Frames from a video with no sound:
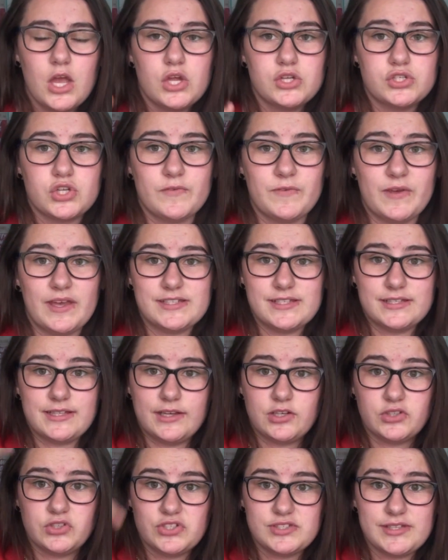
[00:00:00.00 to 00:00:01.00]
don't forget to
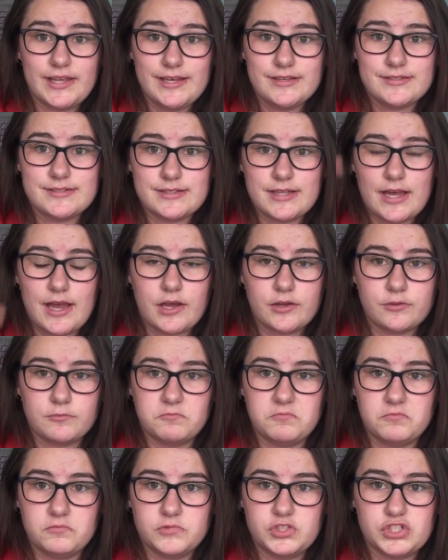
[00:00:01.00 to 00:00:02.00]
click on those links that
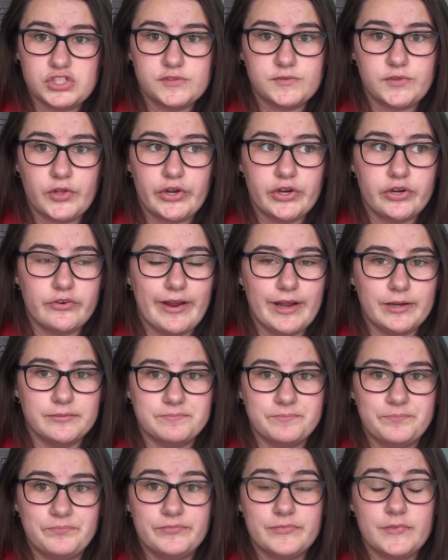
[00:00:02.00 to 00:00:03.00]
just float around.
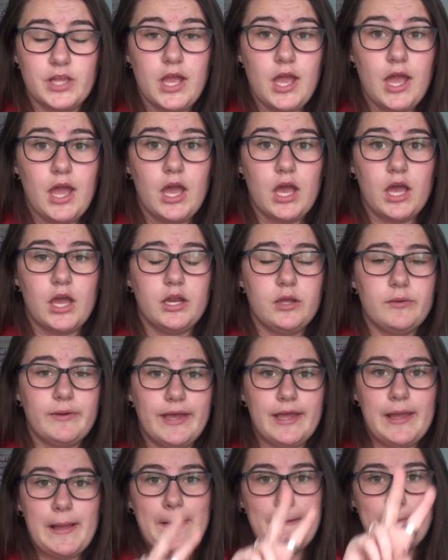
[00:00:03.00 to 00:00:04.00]

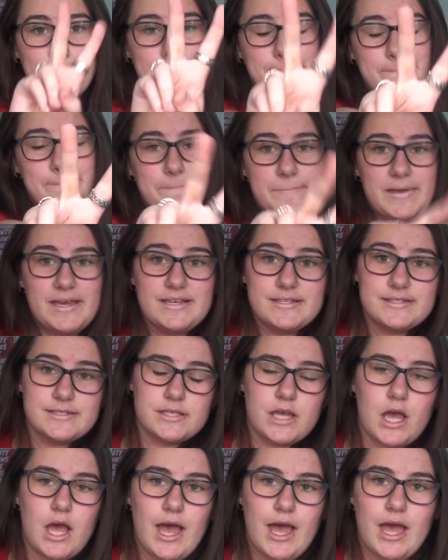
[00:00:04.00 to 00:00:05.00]
Anyway,
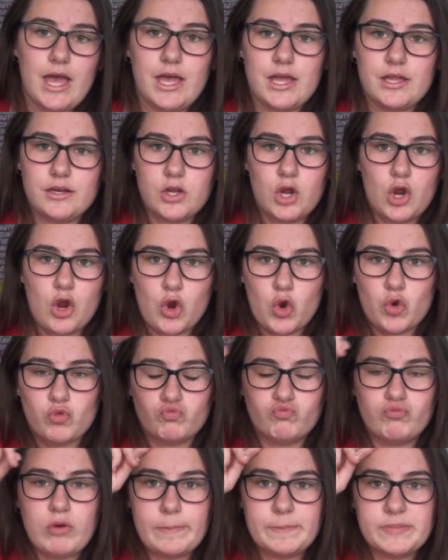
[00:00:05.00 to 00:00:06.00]
peace and
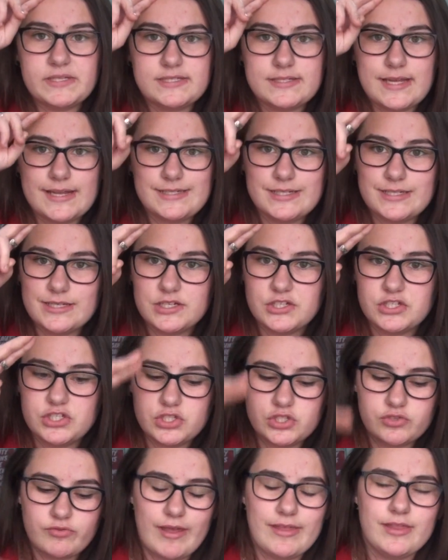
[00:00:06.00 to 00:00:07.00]
representing
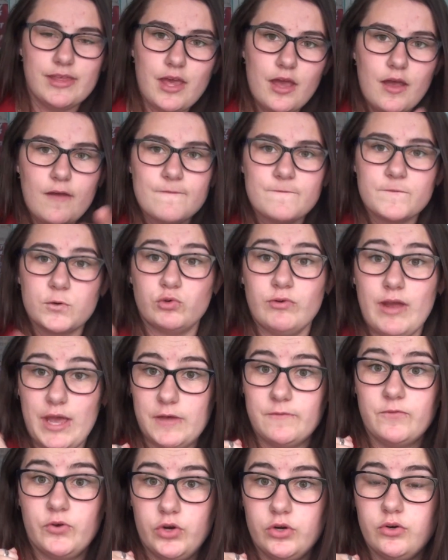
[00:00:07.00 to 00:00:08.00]
Australia
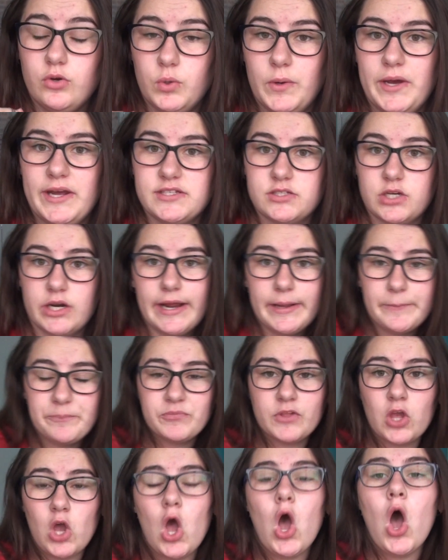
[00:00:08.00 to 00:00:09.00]
forever and always, alright?
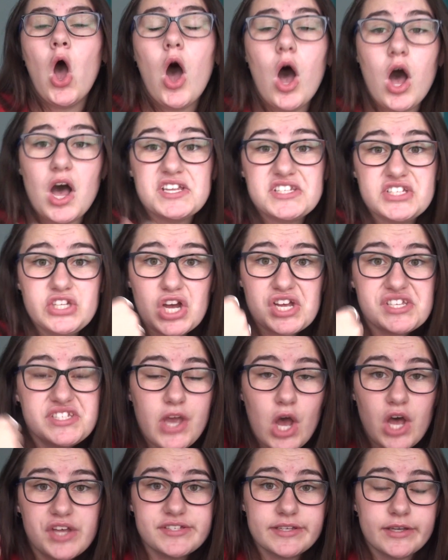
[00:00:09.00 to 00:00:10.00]
Aussie, Aussie,
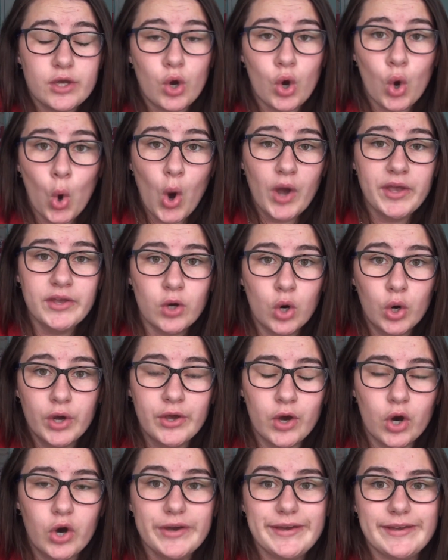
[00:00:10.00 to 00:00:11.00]
Aussie! Oi,
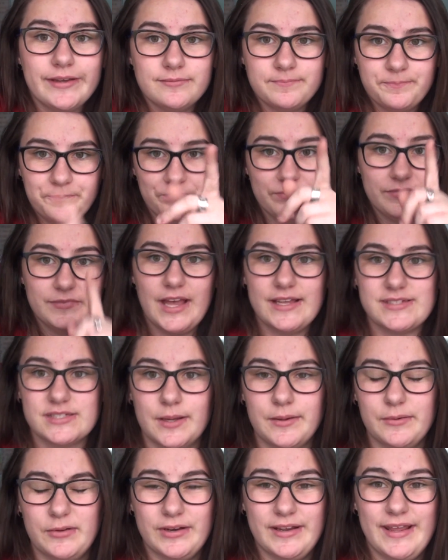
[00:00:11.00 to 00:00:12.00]
oi, oi! That's
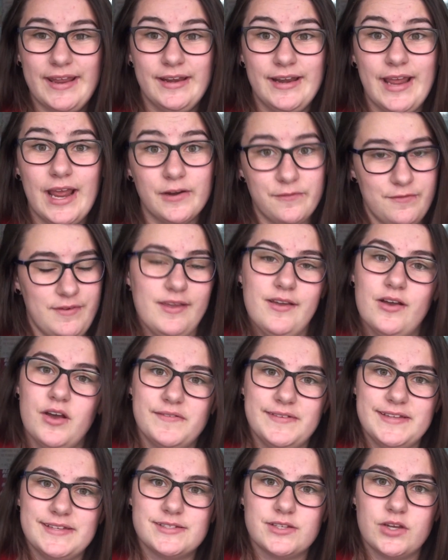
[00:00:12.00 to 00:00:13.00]
how I'm gonna end every
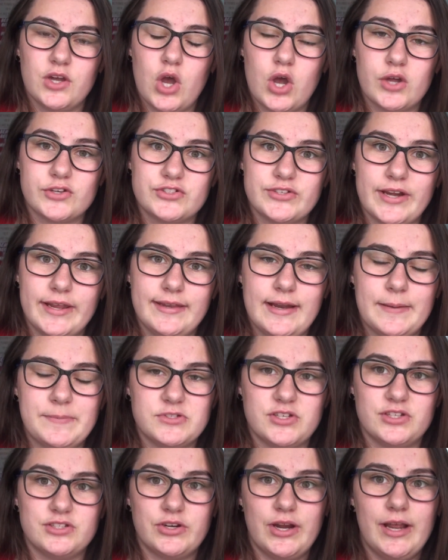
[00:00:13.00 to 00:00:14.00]
of these Australian
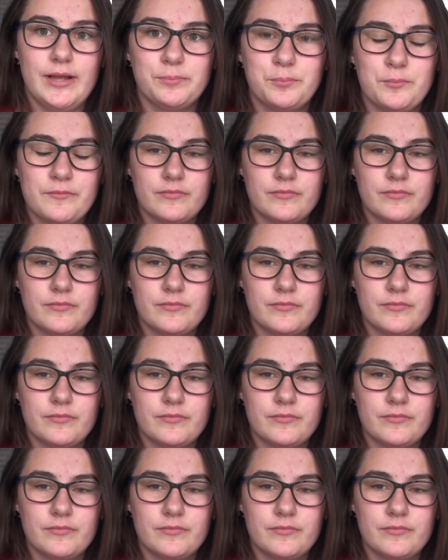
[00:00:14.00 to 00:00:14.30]
episodes, alright?